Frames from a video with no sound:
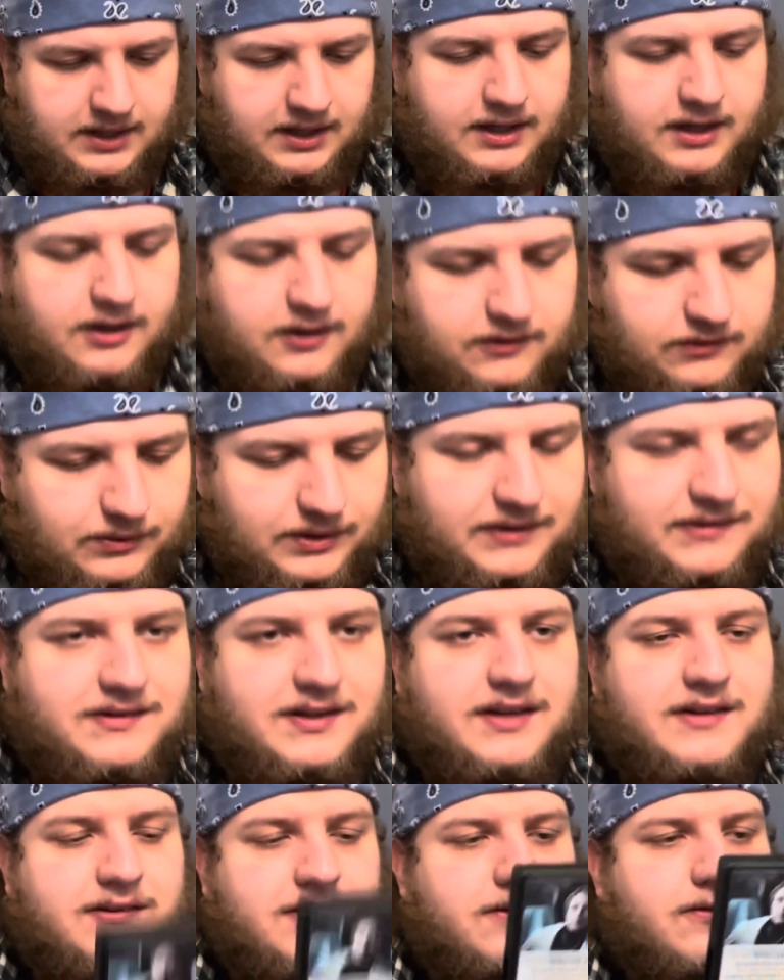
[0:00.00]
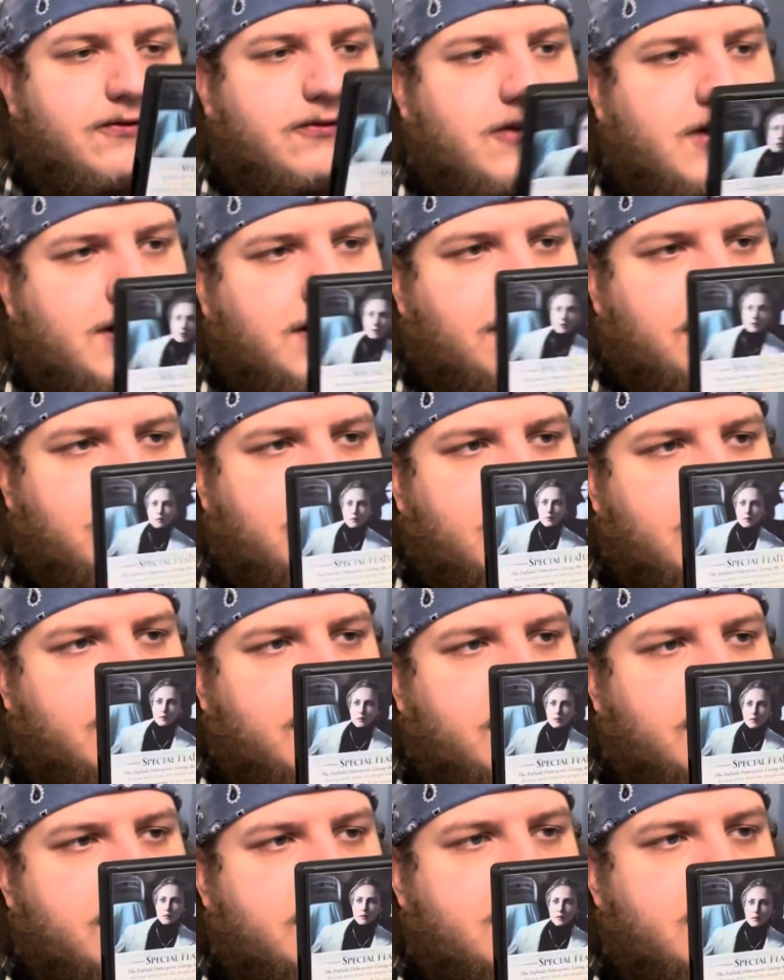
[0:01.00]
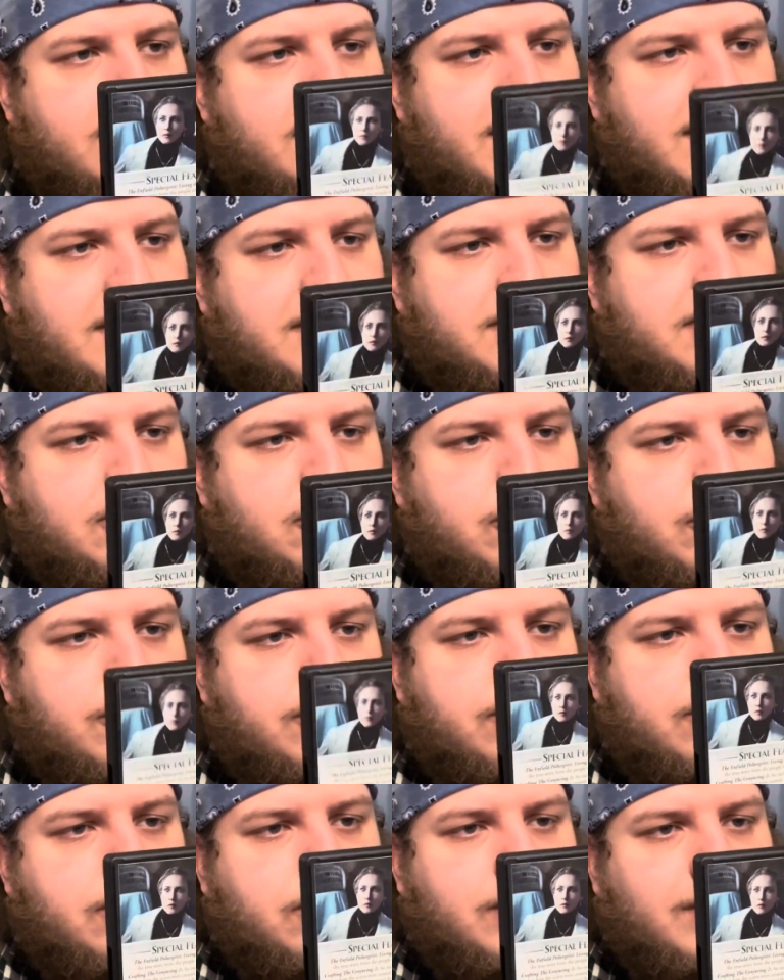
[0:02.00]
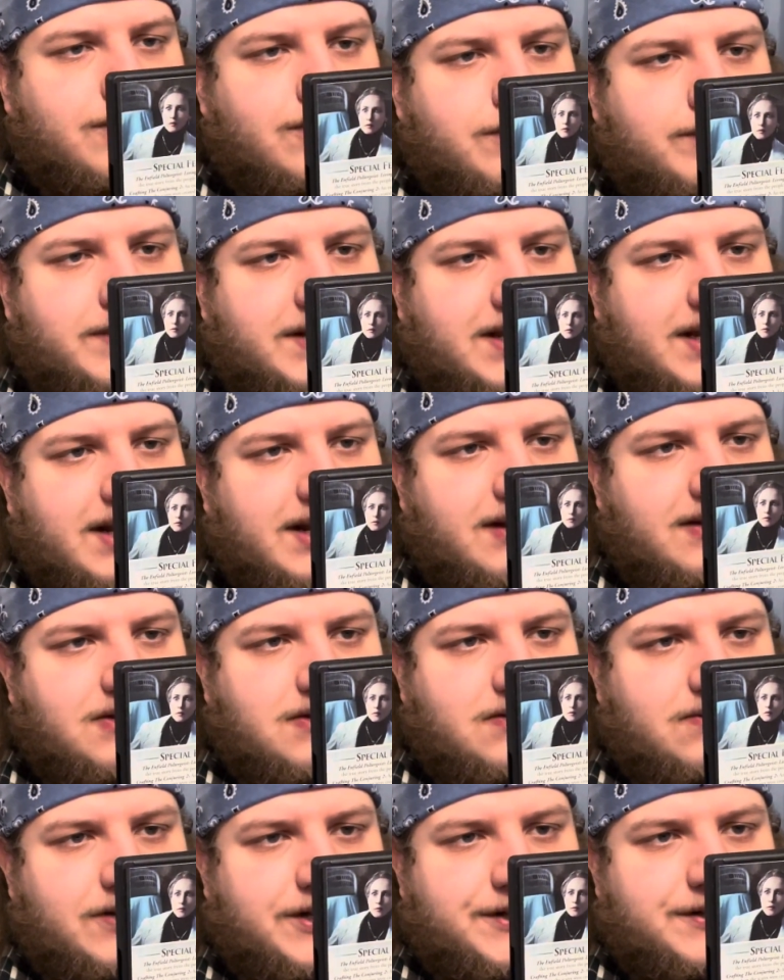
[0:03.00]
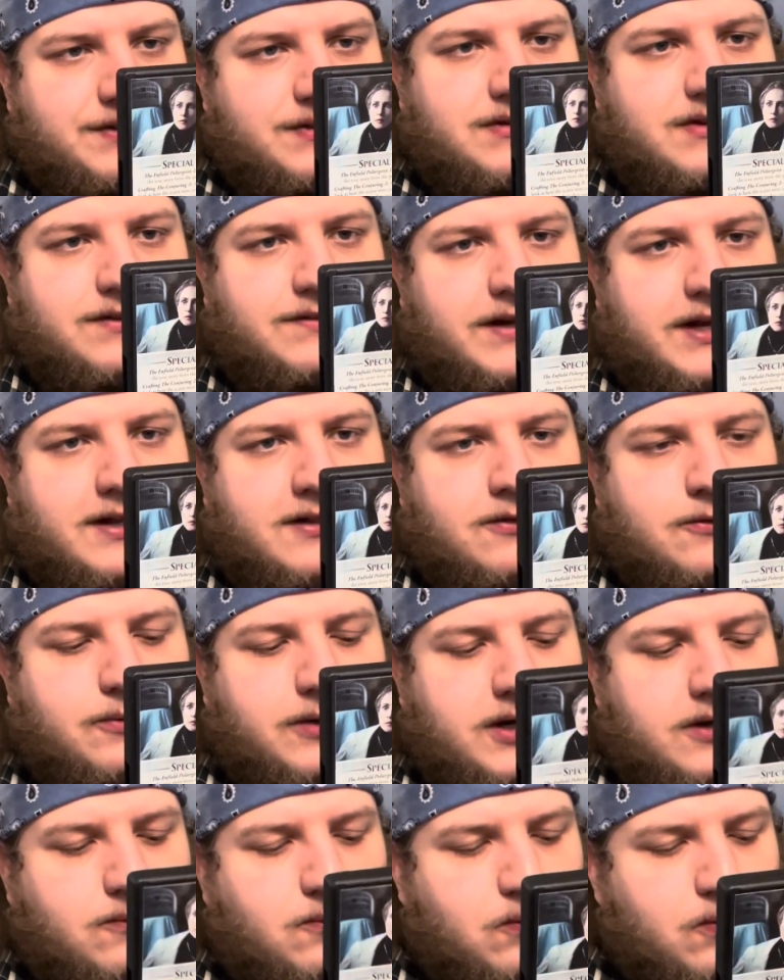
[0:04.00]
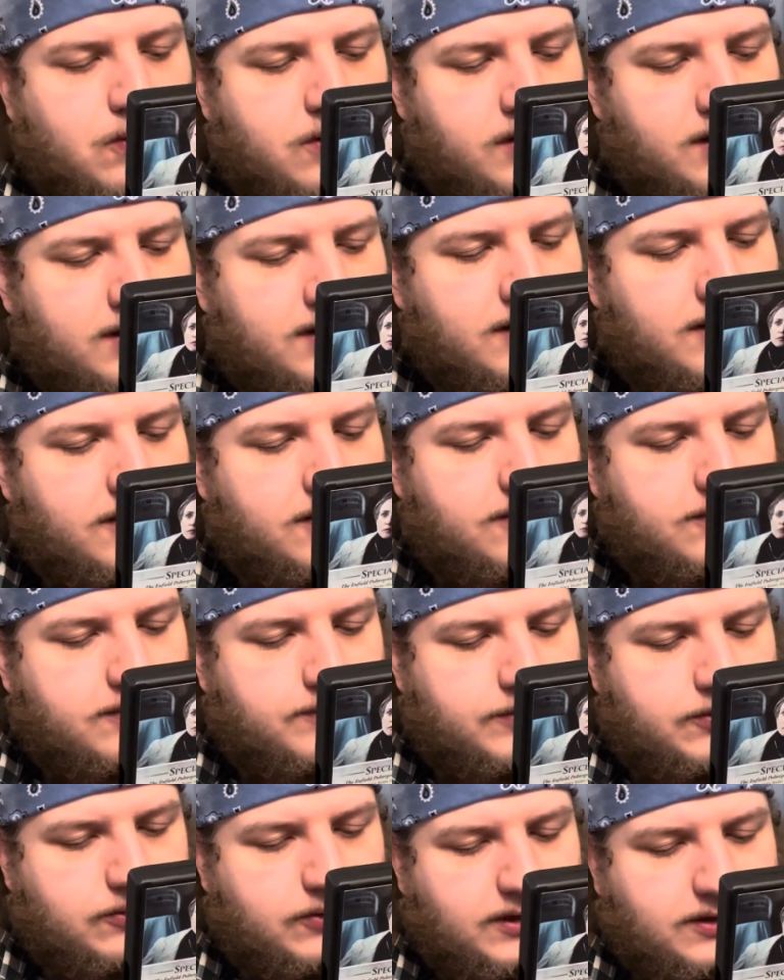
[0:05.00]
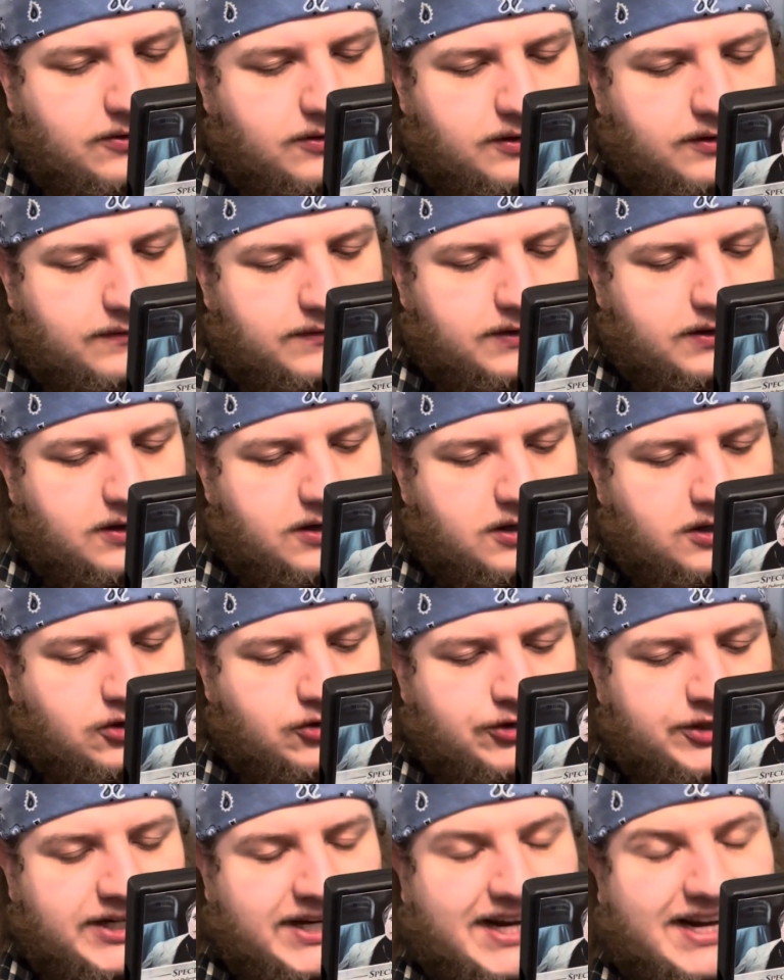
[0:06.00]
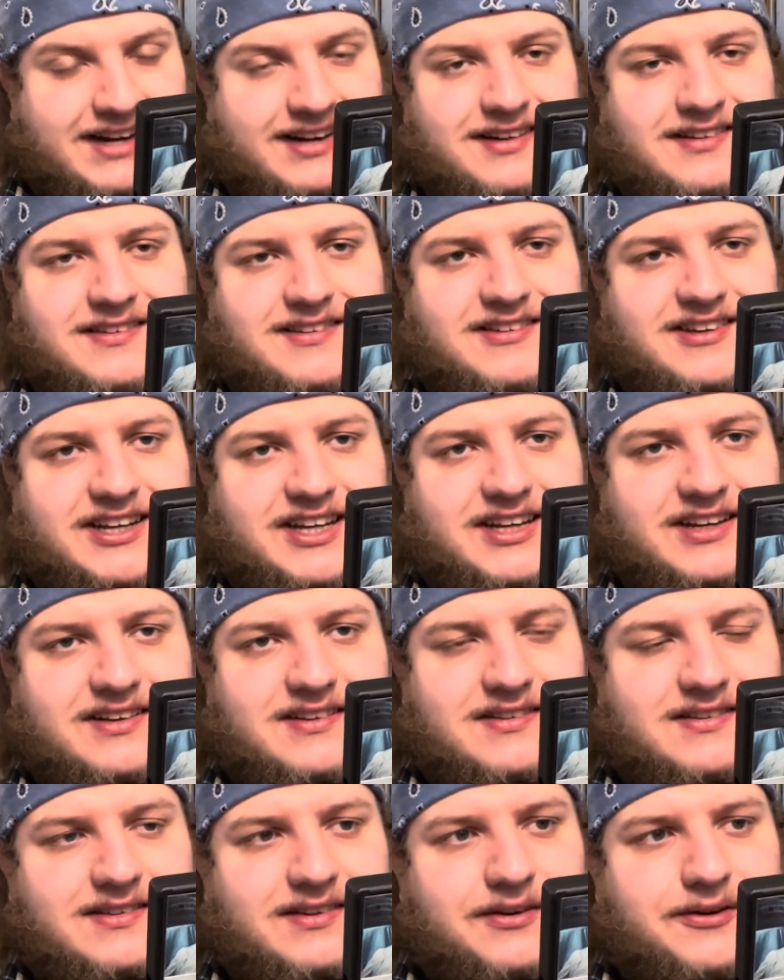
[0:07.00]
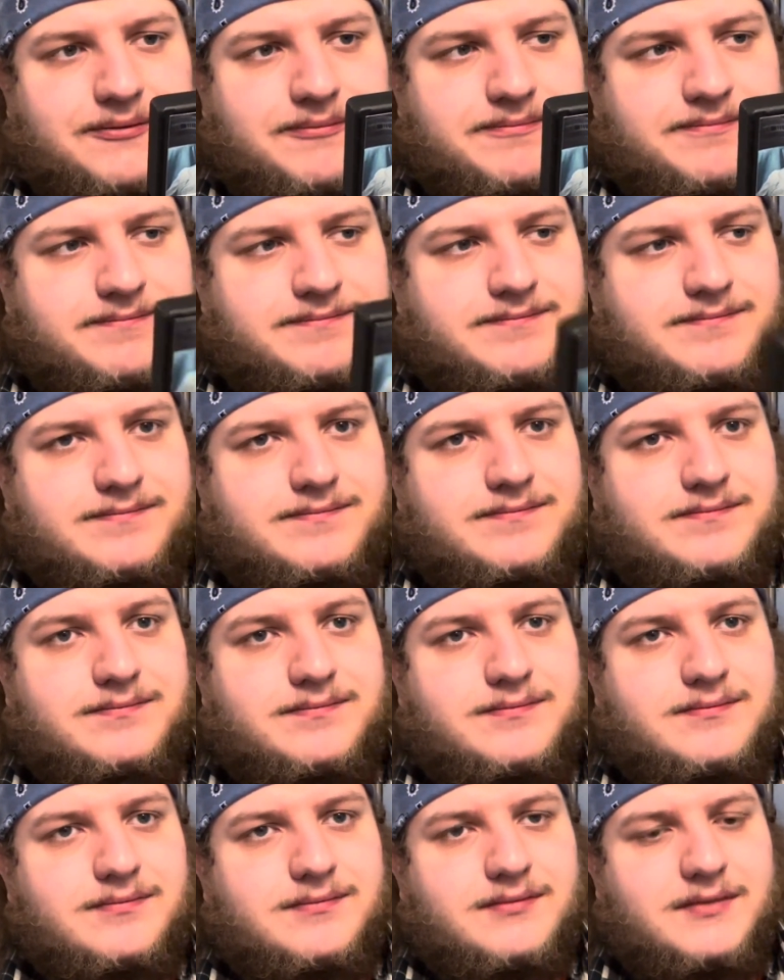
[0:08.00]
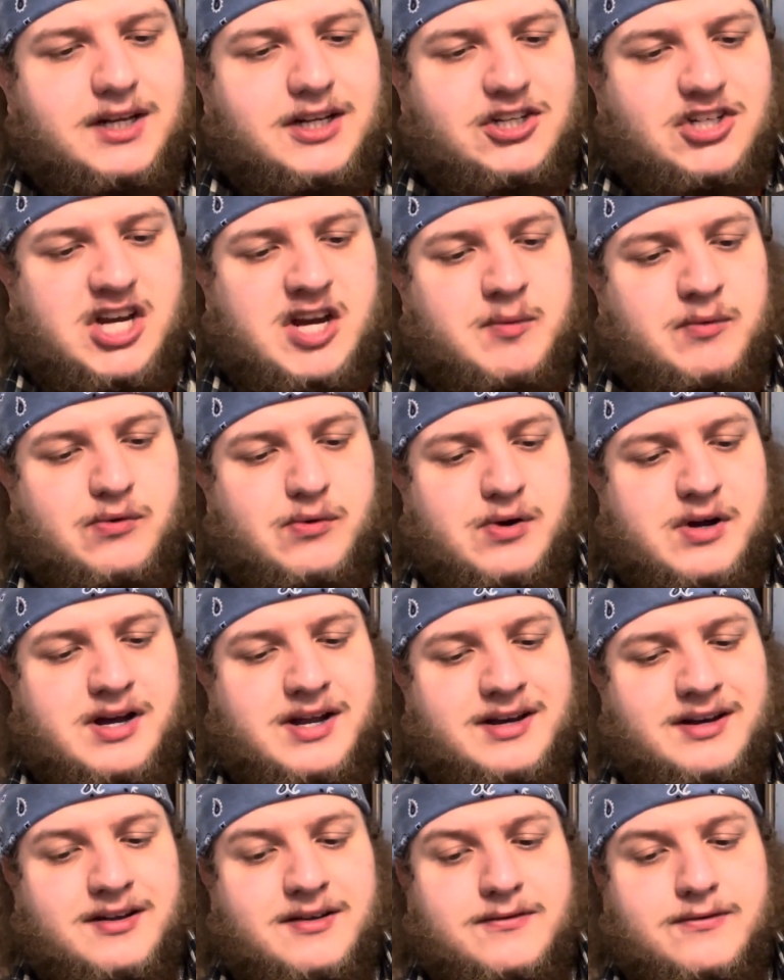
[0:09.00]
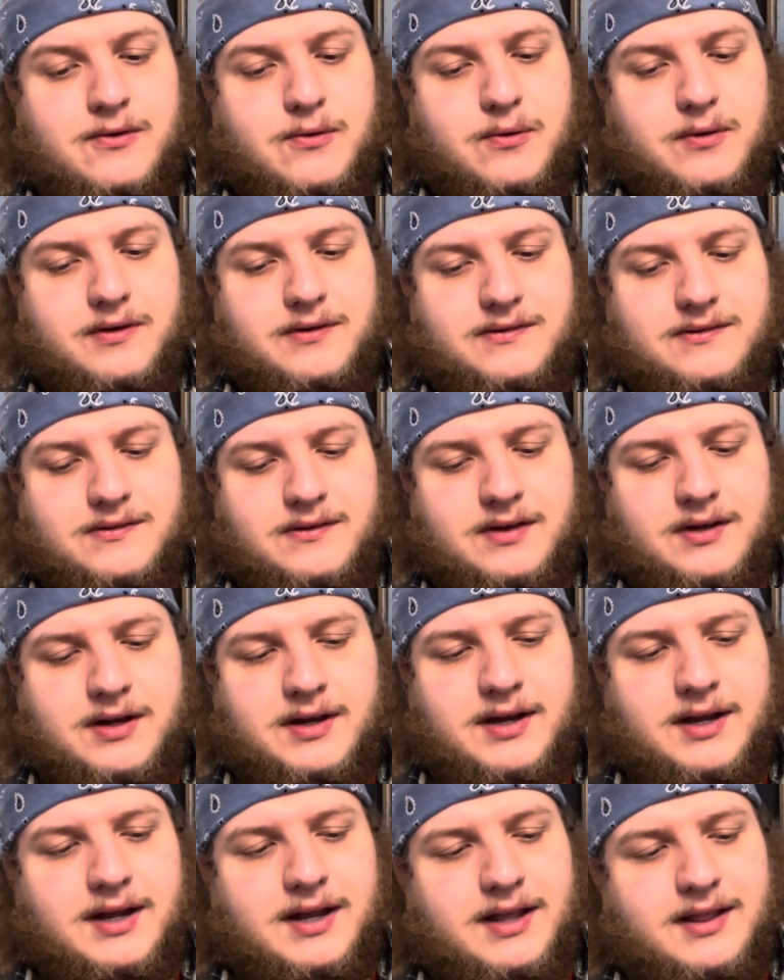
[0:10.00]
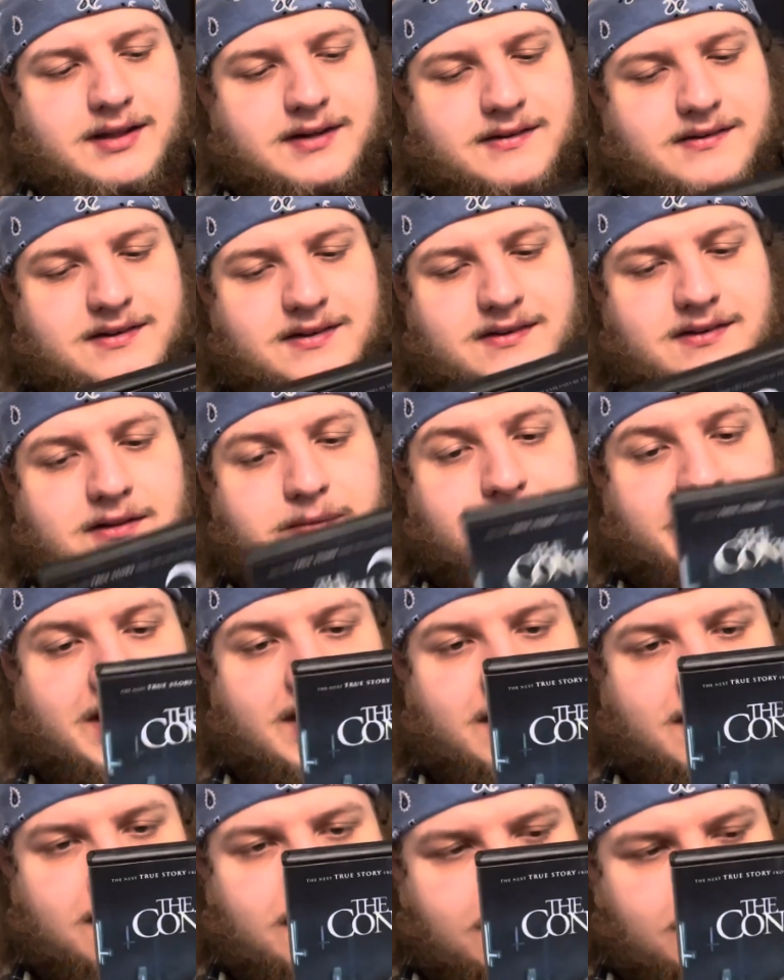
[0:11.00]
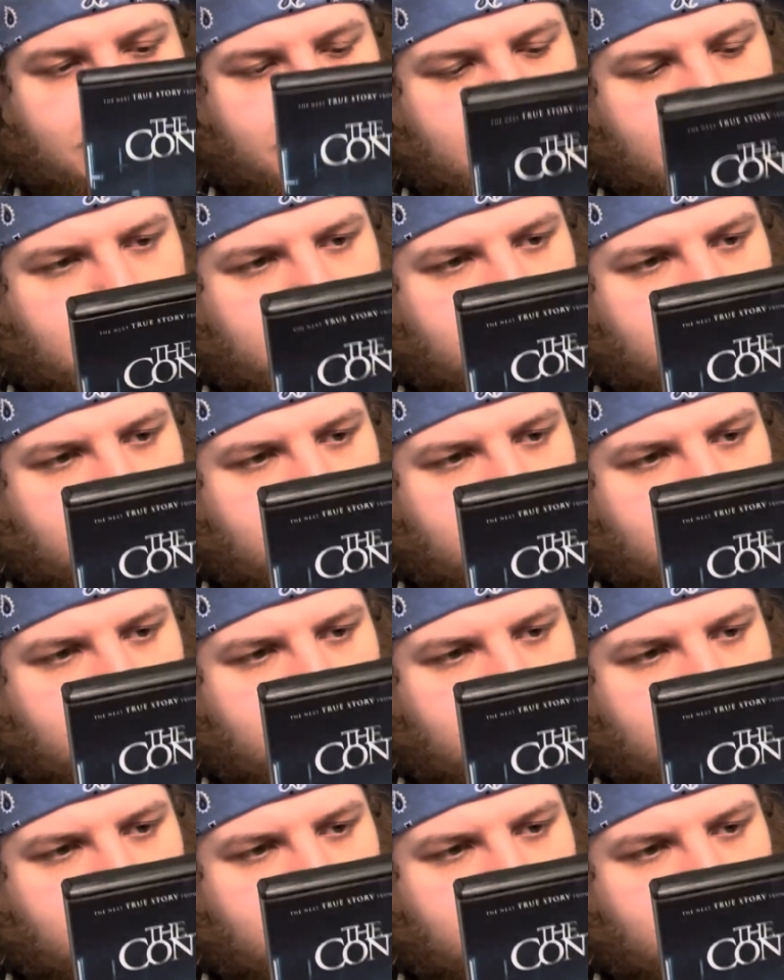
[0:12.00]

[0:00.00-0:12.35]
Here's what it says in the front. The next true story from the case files of Ed and Lorraine Warren, from the director of The Conjuring and Insidious. James Wan, of course. And it says in the back, and